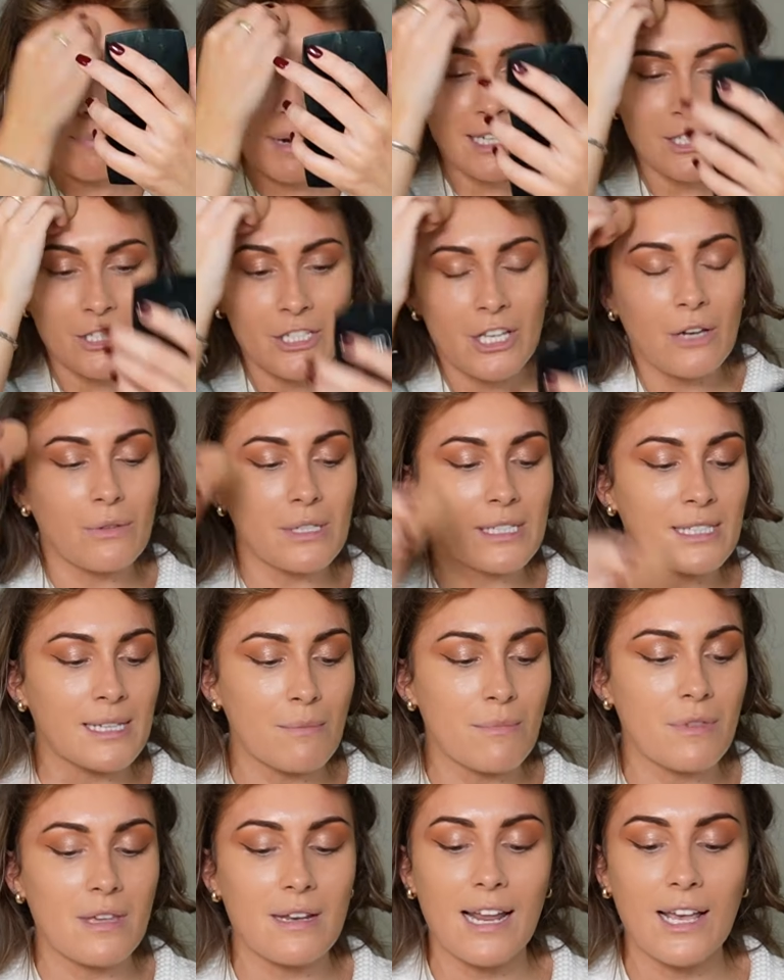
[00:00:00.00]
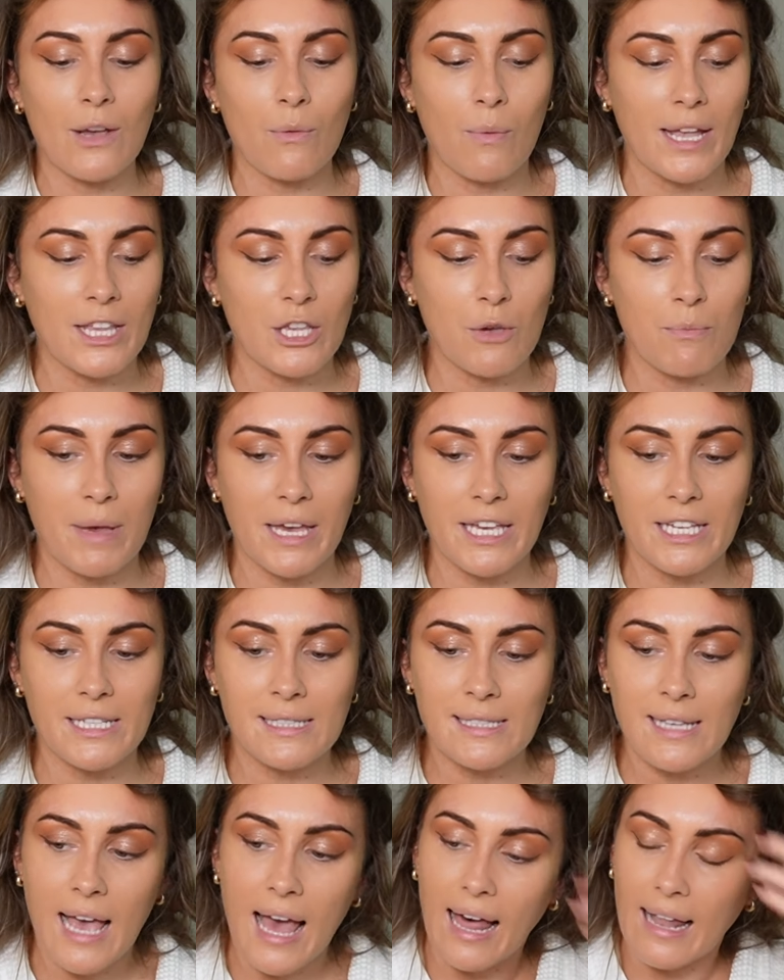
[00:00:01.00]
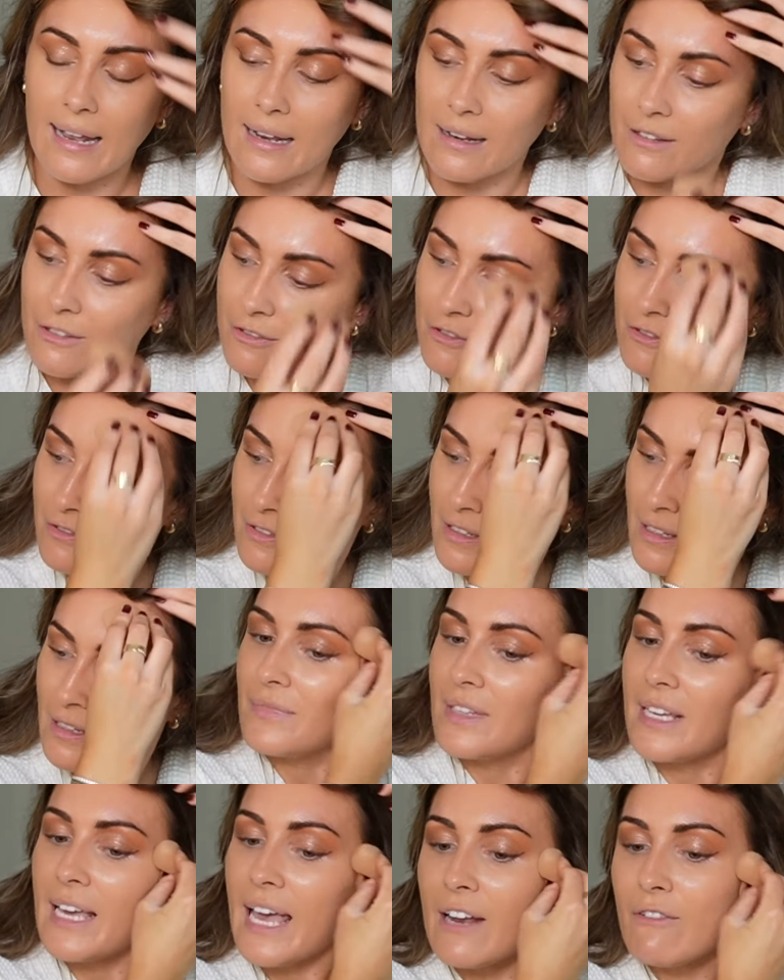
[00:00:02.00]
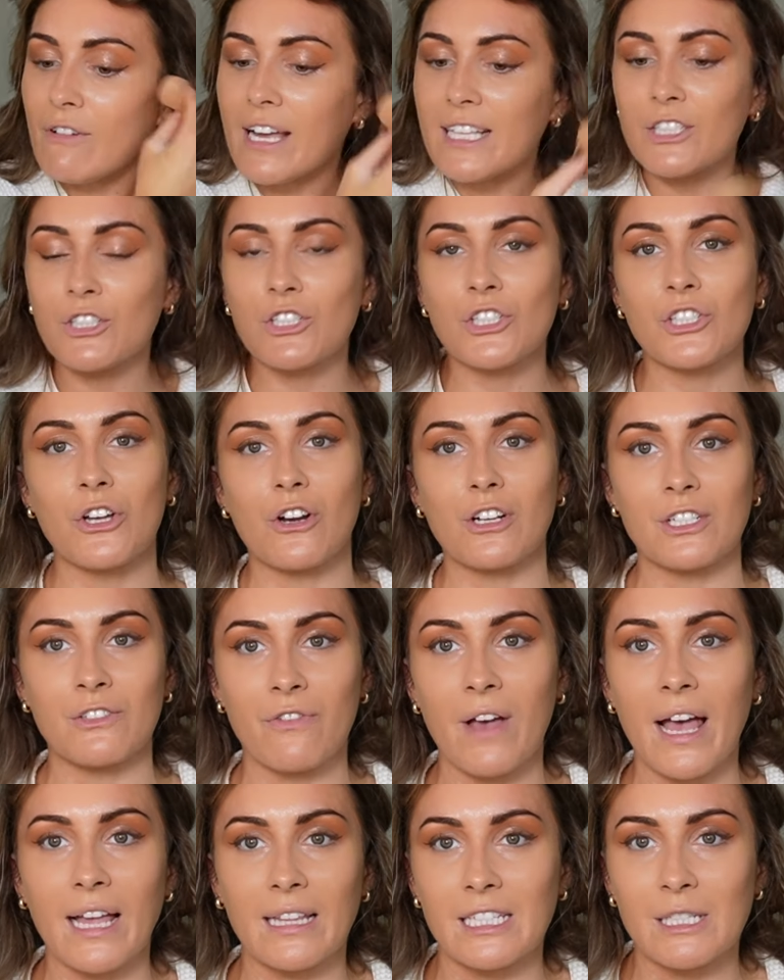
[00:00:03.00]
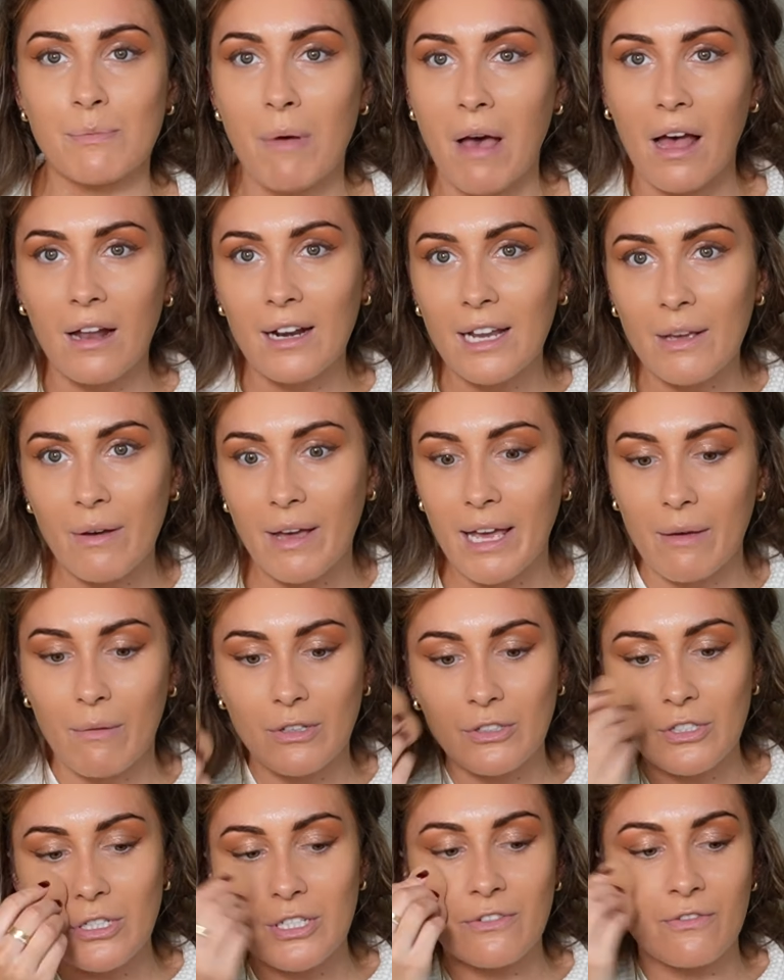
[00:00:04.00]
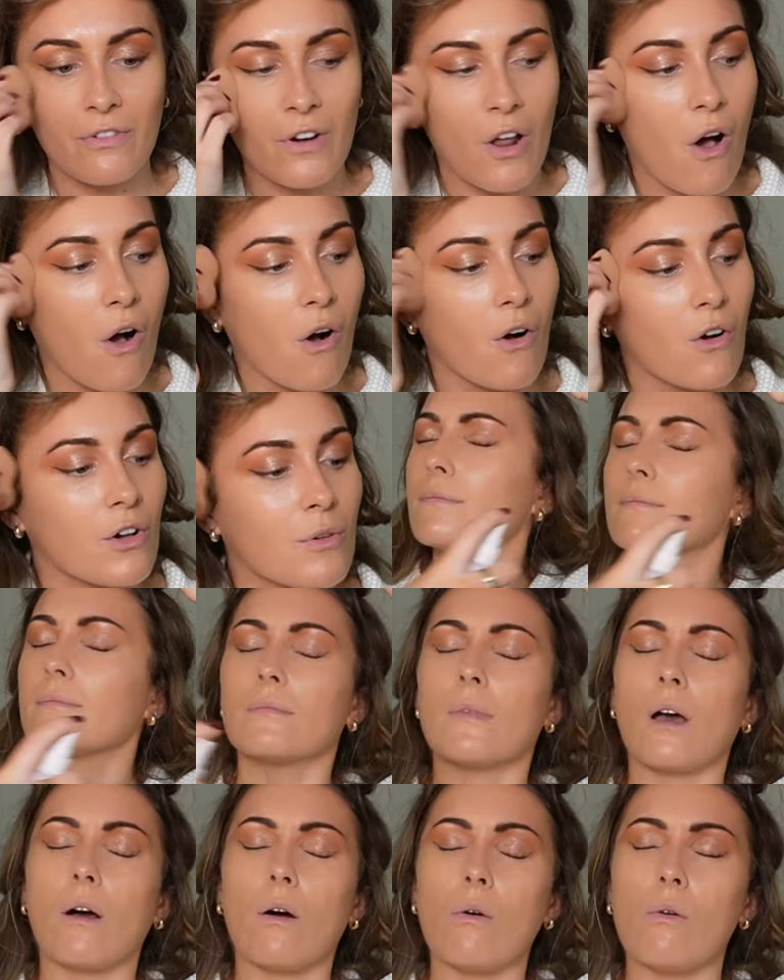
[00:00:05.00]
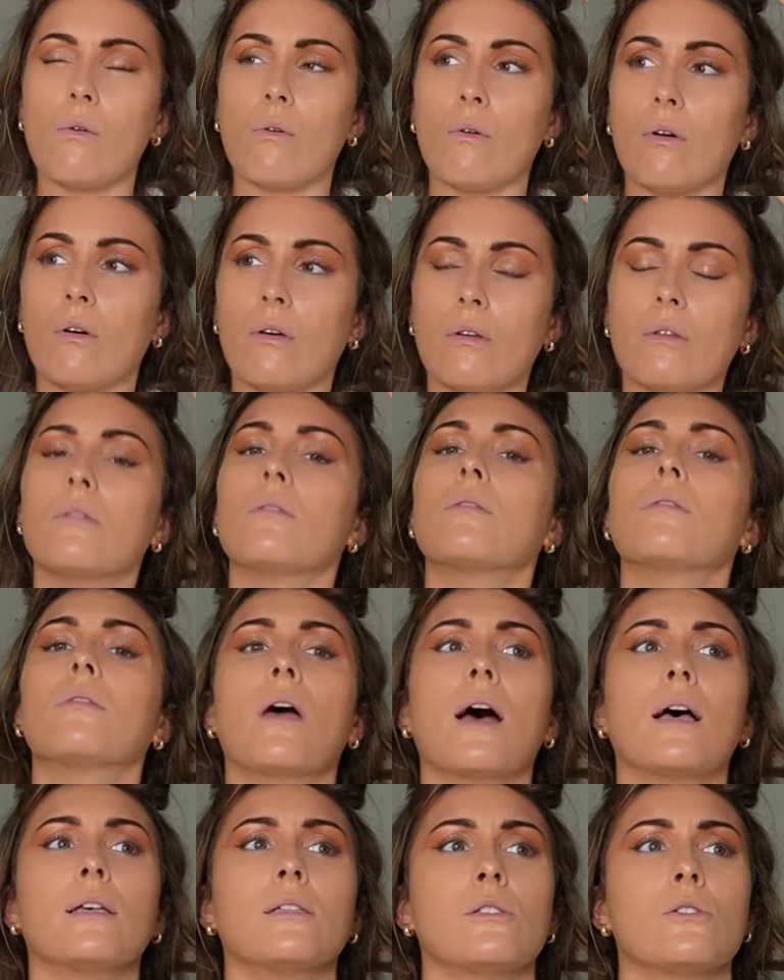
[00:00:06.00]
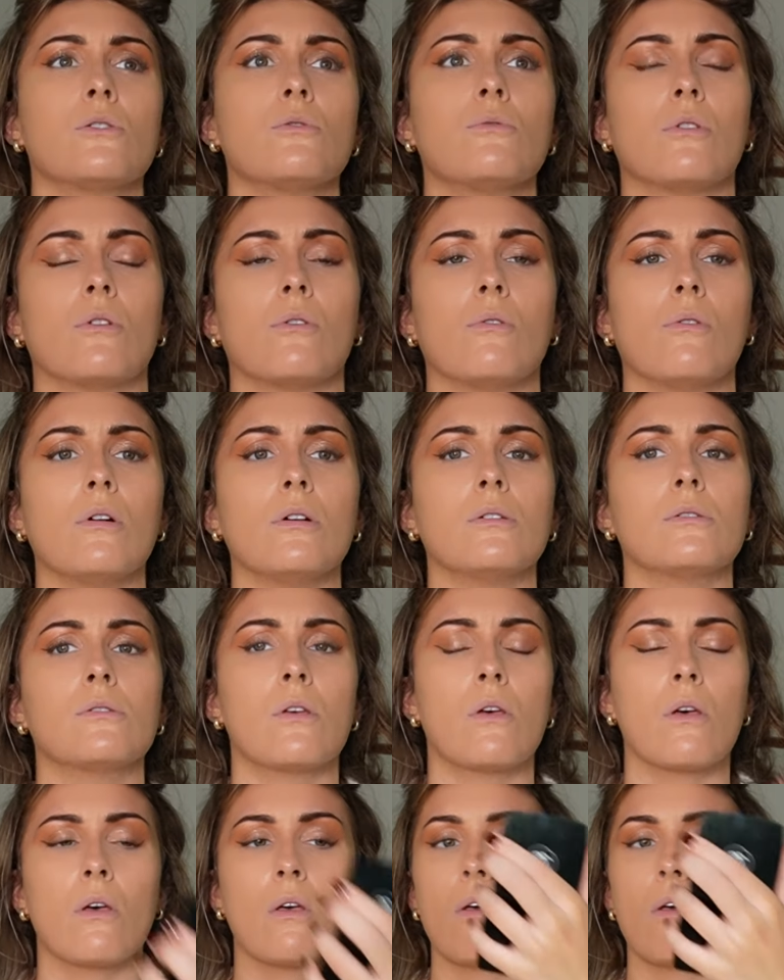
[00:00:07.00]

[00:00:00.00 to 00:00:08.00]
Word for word: But I don't know, there's something like when you're by yourself. Getting ready just not as fun. That's partly why I wanted to vlog. Oh, that's too close.